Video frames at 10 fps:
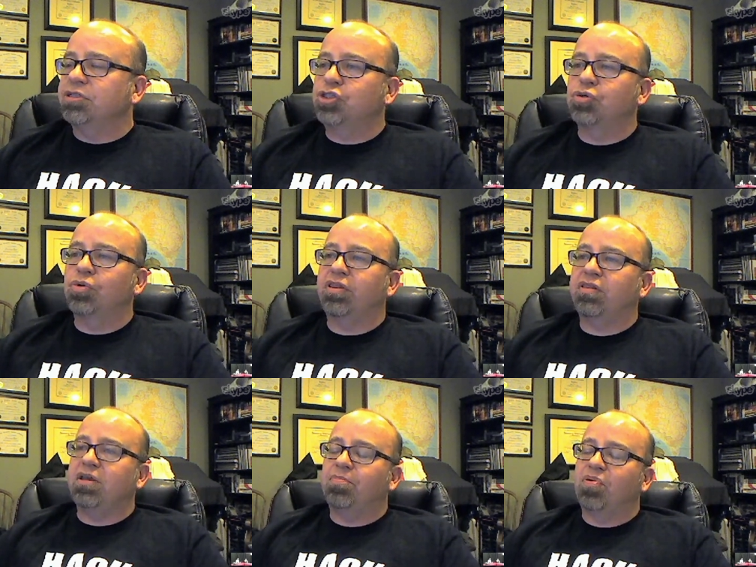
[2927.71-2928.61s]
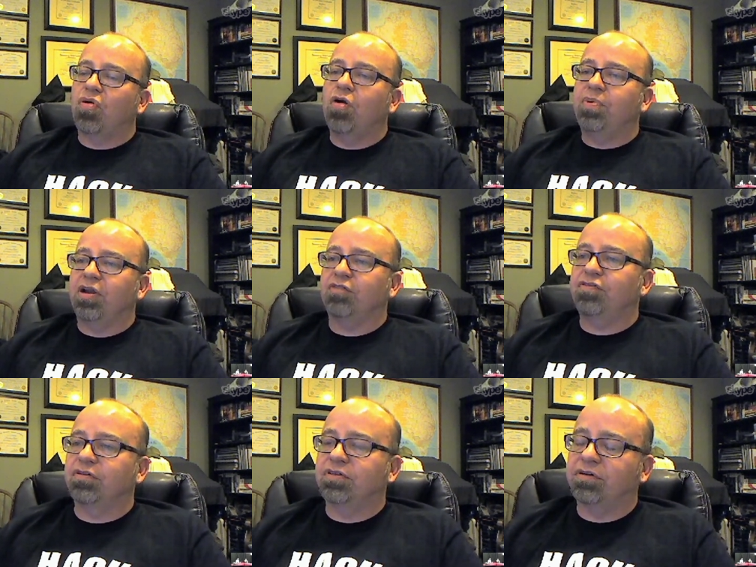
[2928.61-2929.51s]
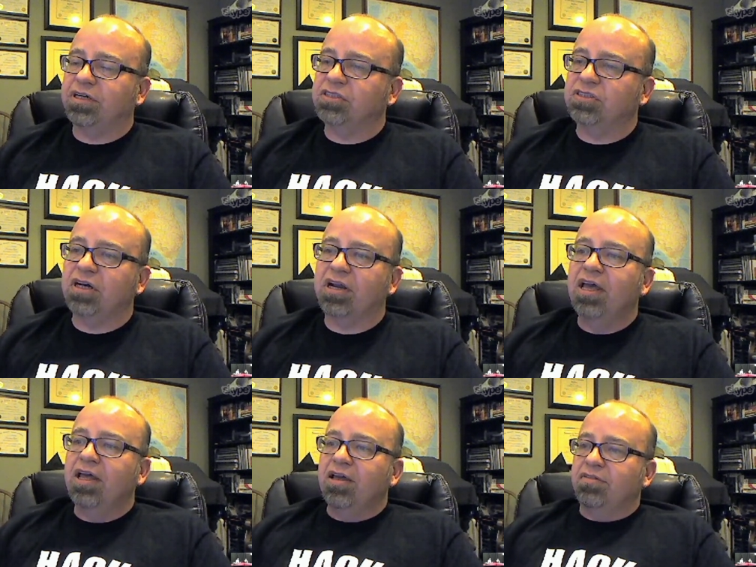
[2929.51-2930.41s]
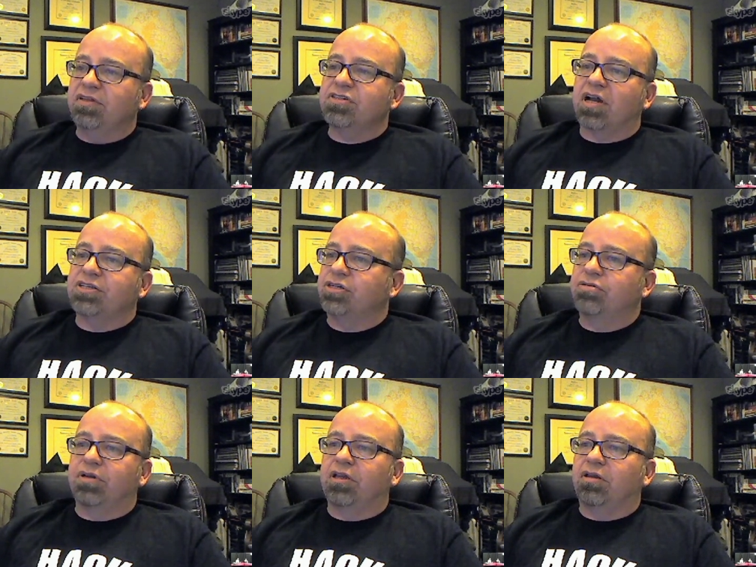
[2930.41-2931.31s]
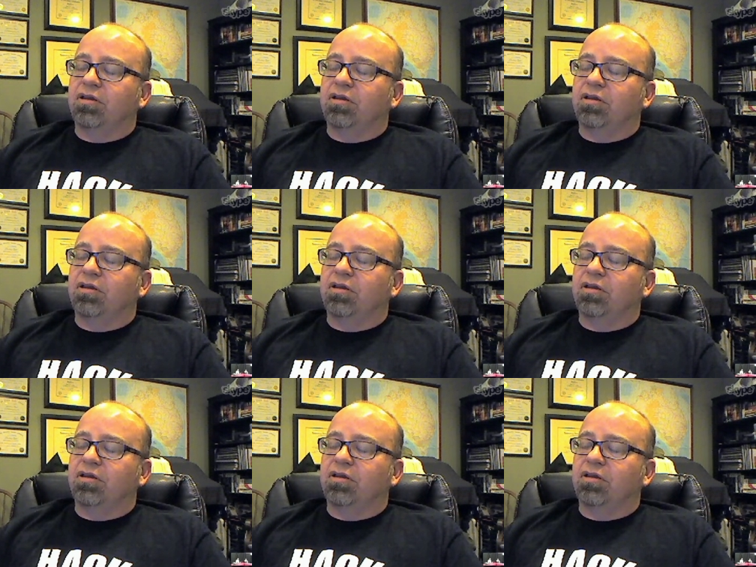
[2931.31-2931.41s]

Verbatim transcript: ensure that the appropriate filtering is done. These guys are doing